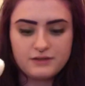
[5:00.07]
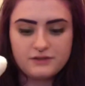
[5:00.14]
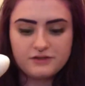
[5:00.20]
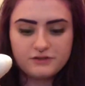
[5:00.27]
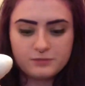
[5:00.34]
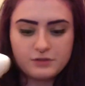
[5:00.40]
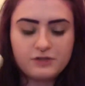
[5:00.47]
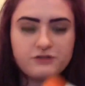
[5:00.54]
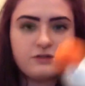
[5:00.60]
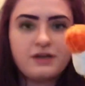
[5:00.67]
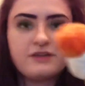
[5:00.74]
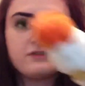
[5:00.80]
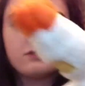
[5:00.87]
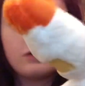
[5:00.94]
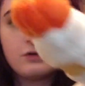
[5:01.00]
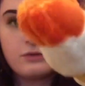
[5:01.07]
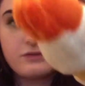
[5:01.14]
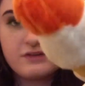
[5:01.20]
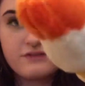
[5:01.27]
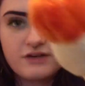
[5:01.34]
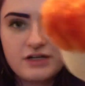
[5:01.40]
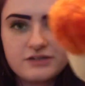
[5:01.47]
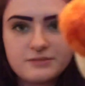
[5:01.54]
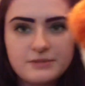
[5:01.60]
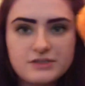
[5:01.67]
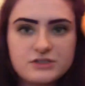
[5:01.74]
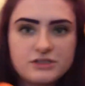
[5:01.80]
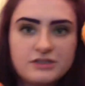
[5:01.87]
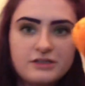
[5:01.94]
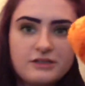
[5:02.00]
This one also has toes, I forgot to
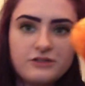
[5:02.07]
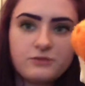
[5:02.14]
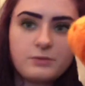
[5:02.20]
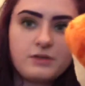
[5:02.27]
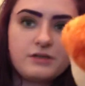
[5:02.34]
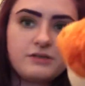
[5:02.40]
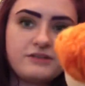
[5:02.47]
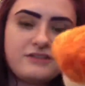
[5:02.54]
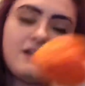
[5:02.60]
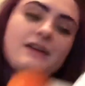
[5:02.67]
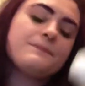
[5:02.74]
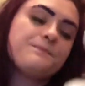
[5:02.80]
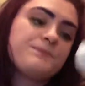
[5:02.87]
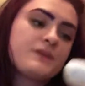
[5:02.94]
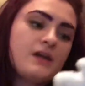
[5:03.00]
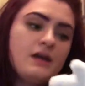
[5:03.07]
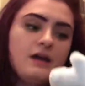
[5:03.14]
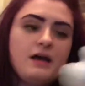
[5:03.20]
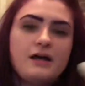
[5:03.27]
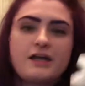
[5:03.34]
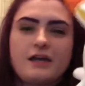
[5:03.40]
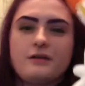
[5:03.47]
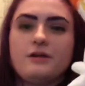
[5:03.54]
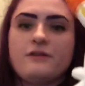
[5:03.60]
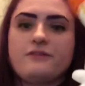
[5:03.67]
mention, and this one does not. Again,